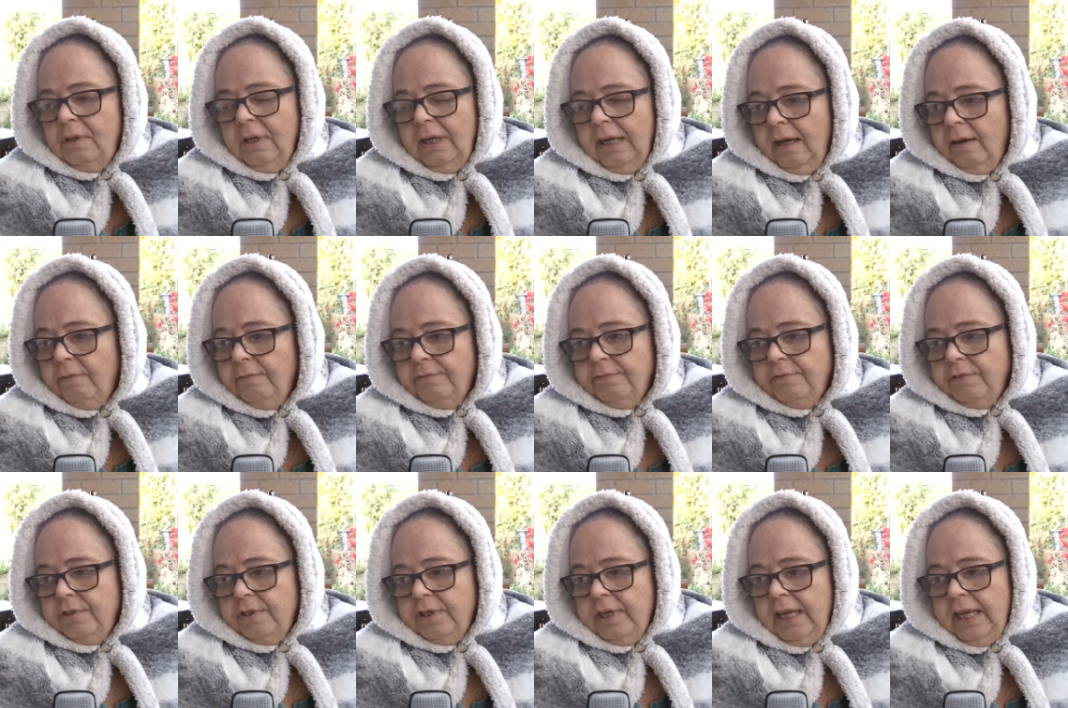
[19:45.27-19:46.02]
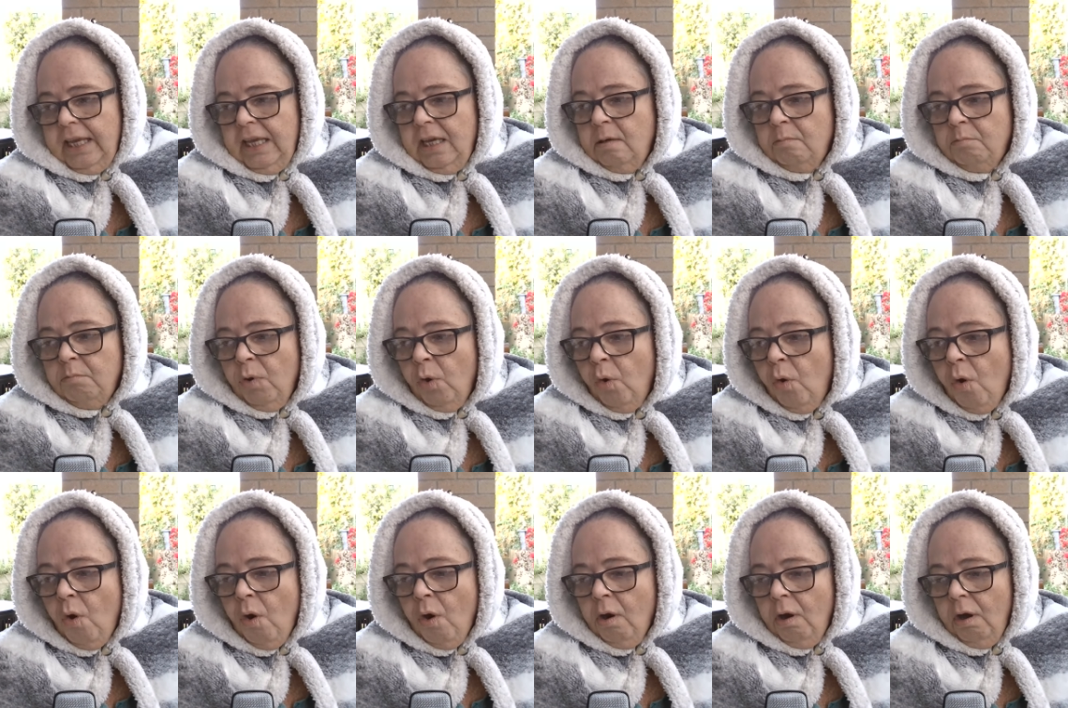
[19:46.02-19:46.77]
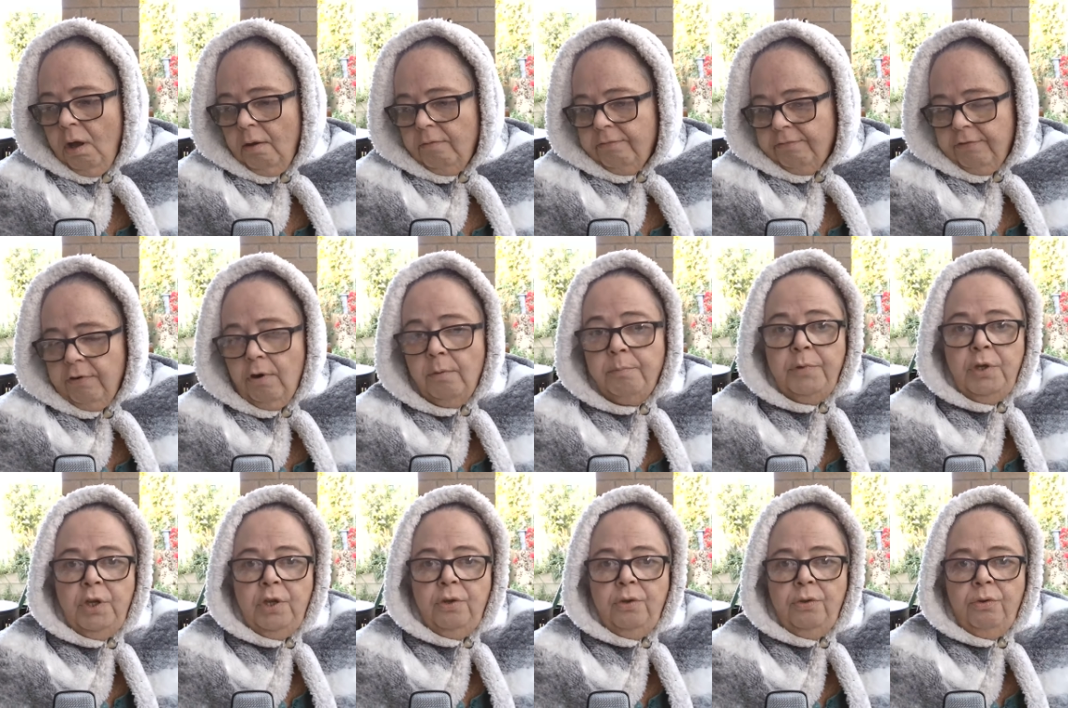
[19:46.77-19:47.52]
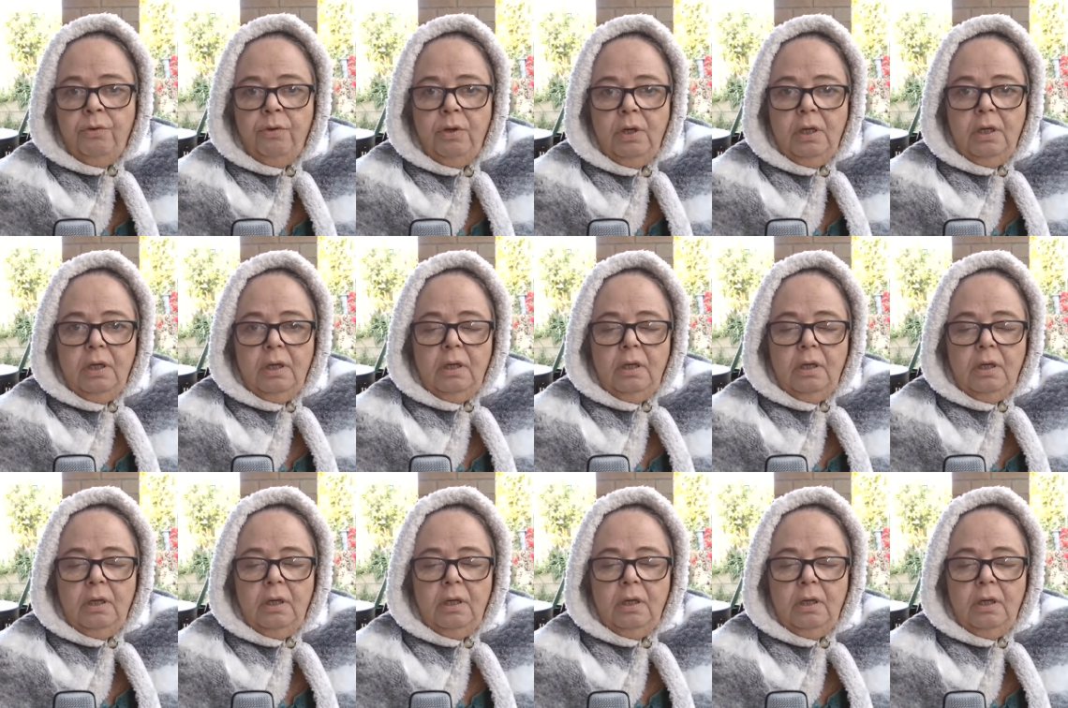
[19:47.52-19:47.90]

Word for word: love to hear more from you